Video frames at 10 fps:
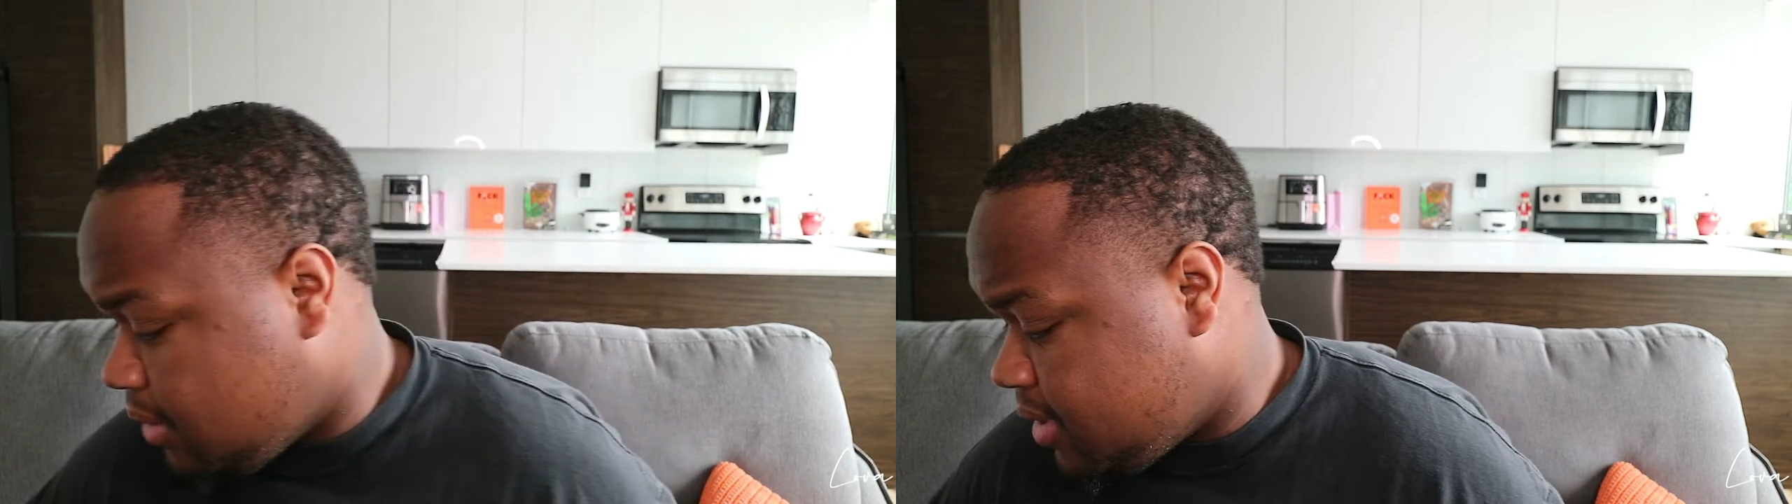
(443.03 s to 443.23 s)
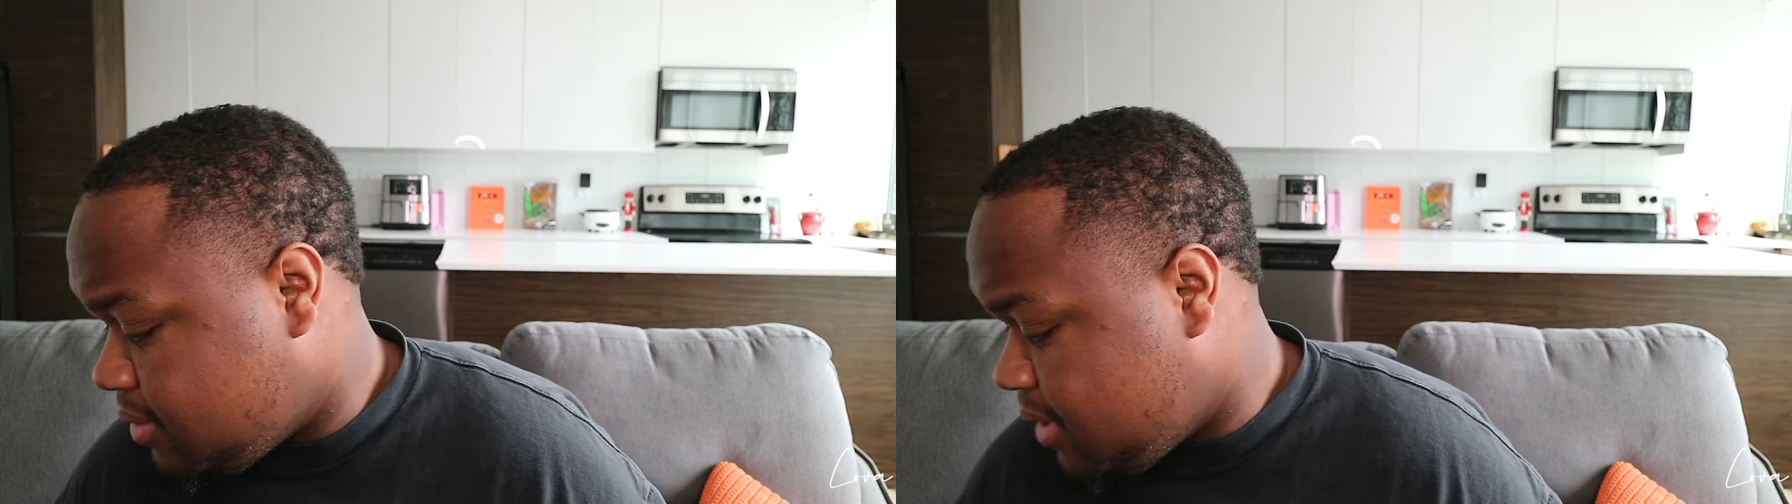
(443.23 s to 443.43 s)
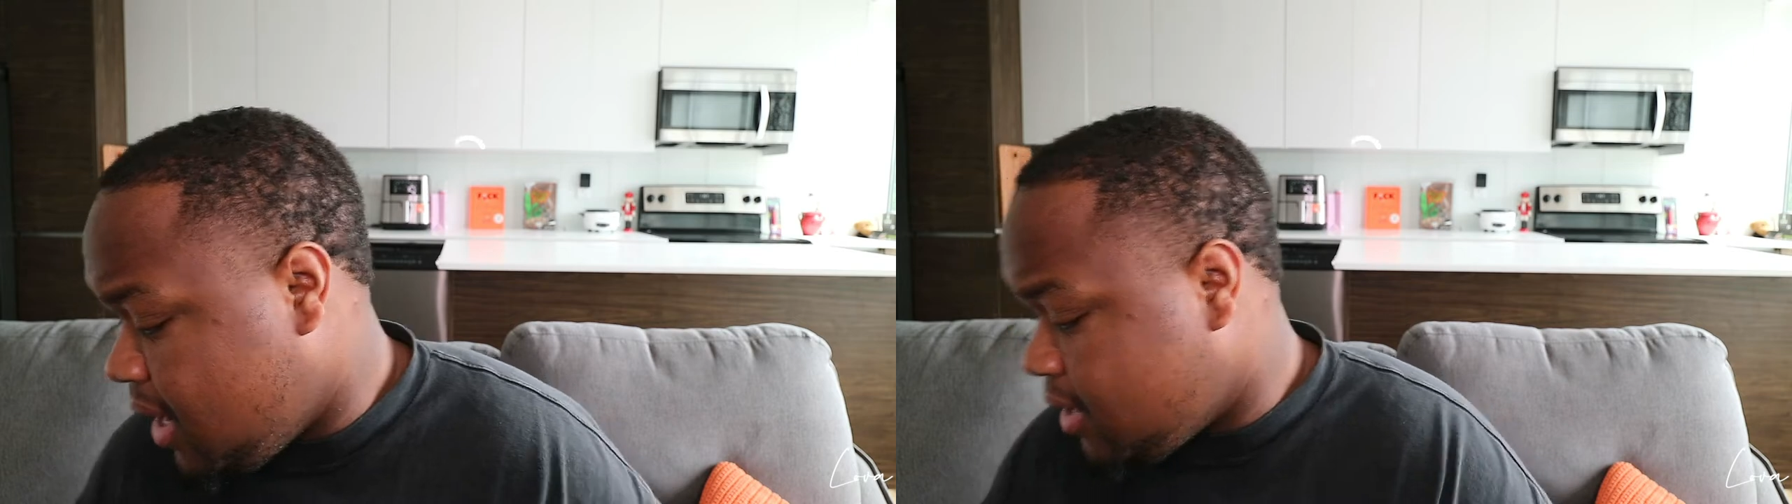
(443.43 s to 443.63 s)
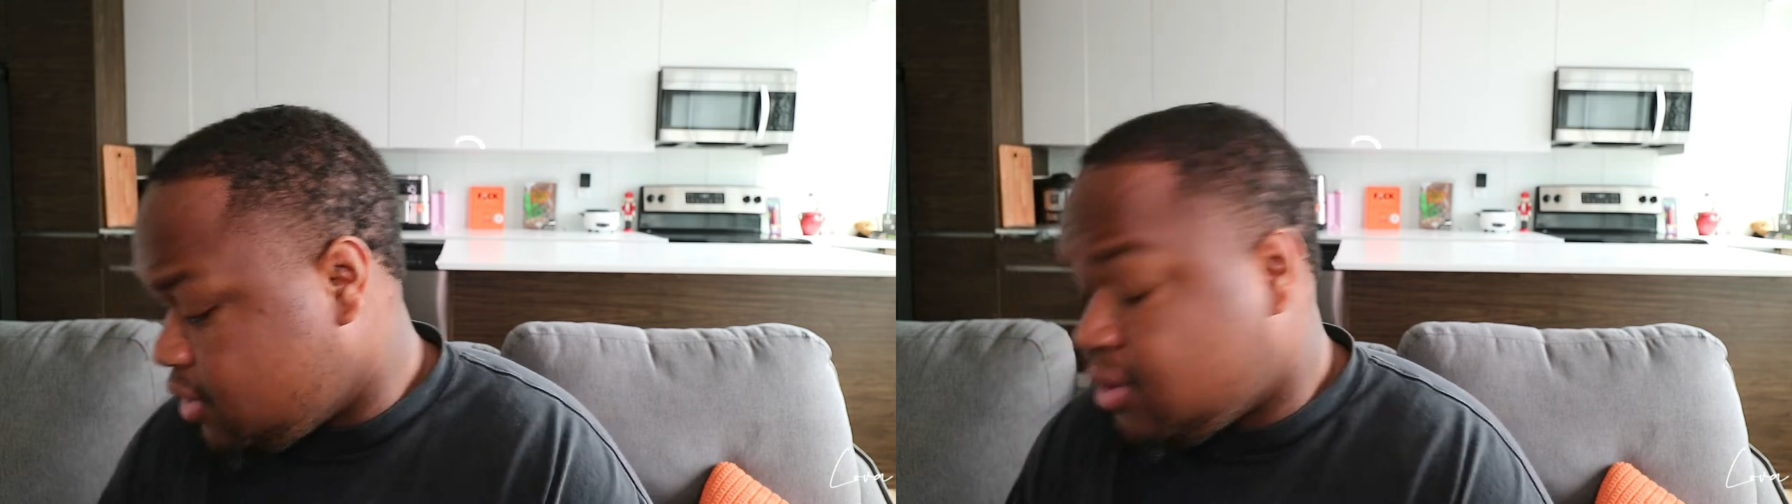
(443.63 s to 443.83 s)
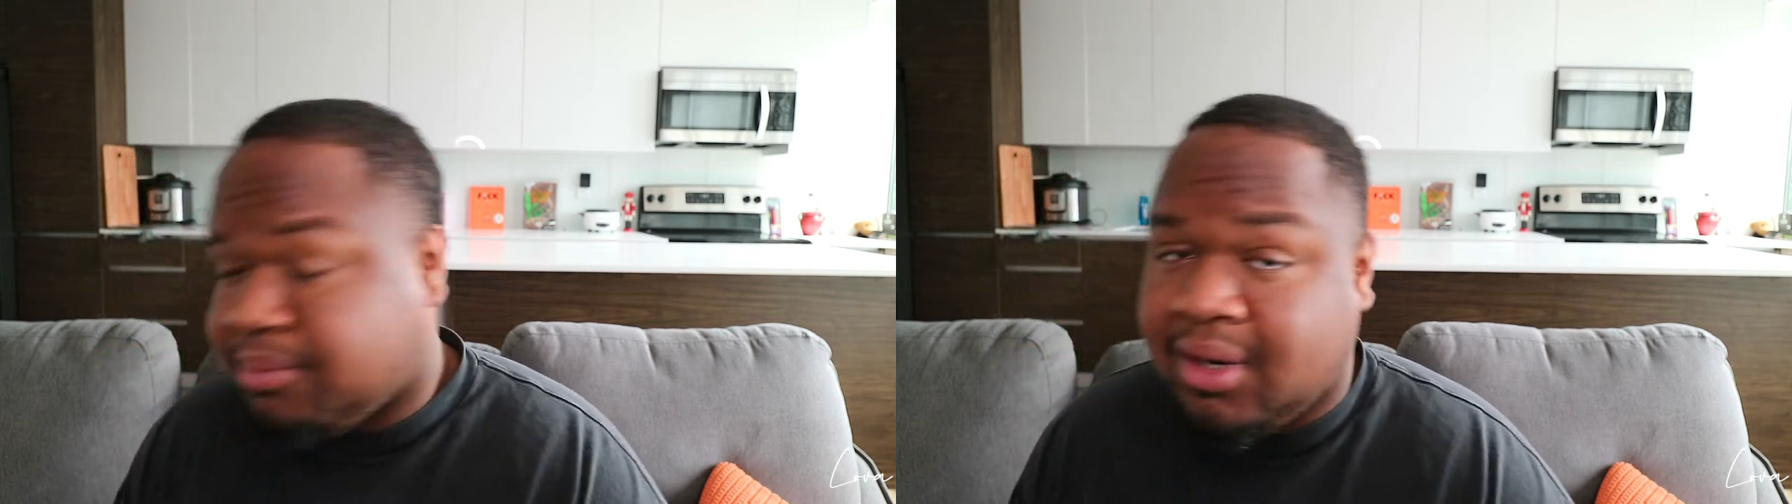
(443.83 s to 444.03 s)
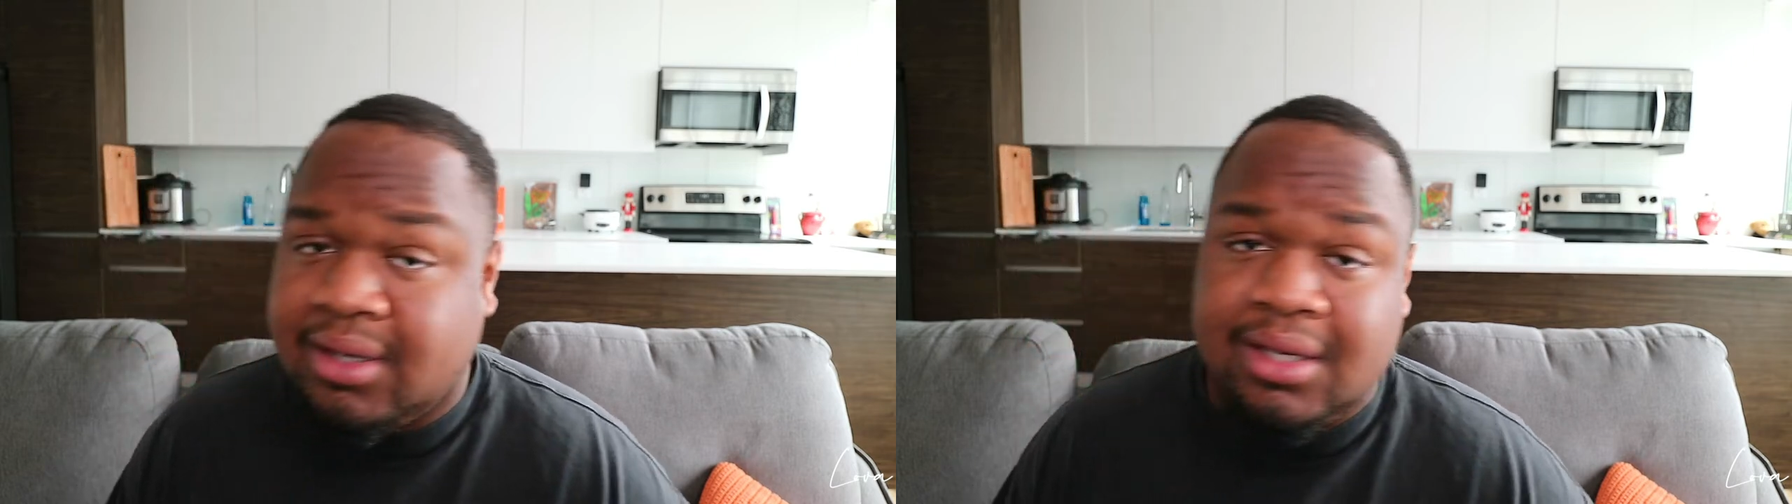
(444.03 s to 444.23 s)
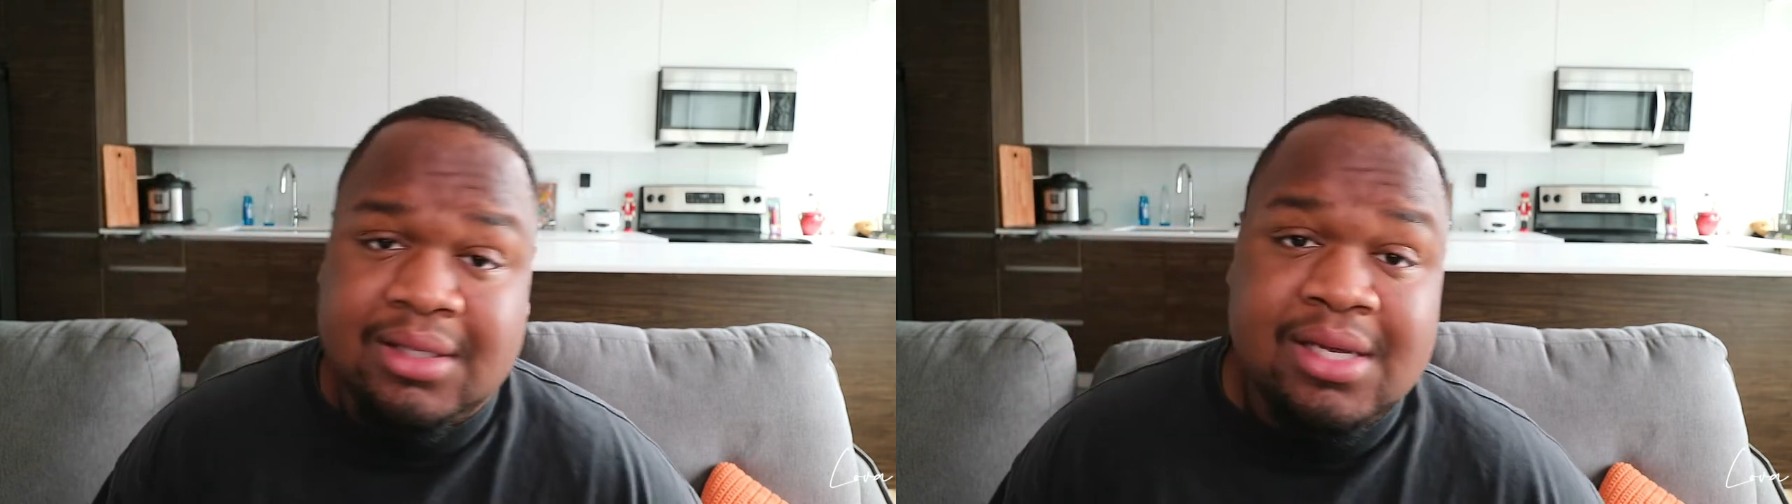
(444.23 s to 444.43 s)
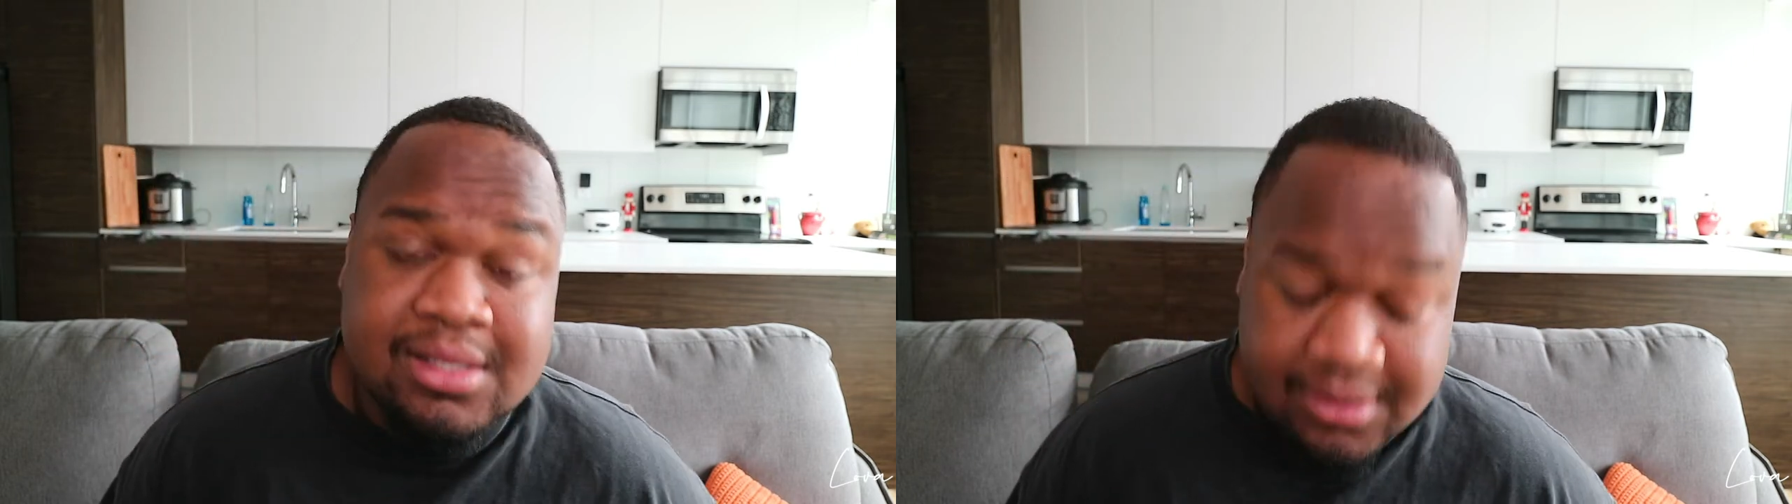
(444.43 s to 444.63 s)
I mean, to be honest, you could probably
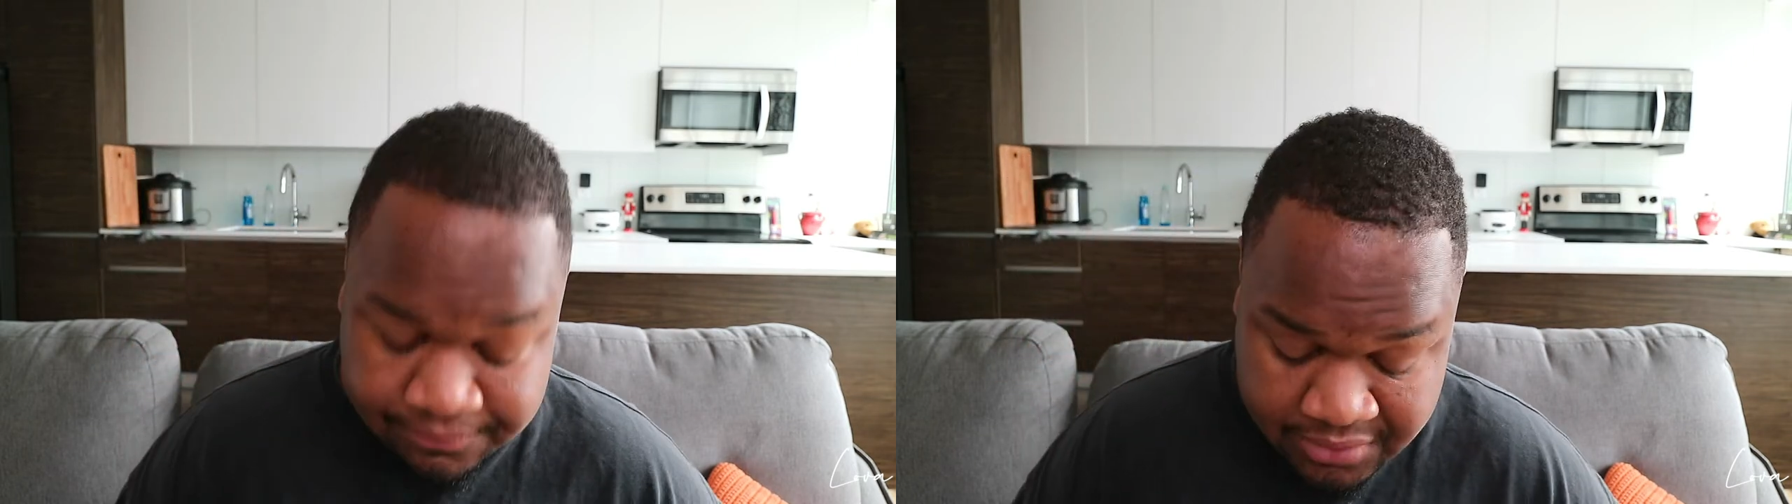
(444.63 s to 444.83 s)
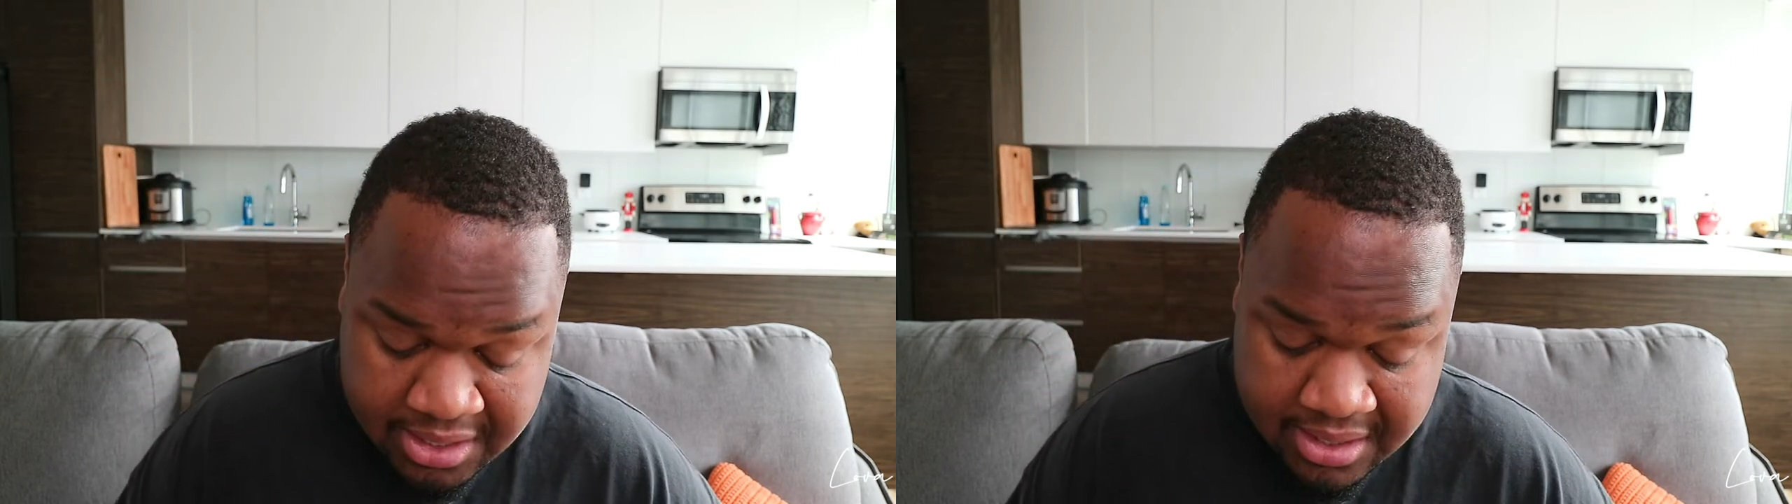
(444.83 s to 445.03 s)
get these.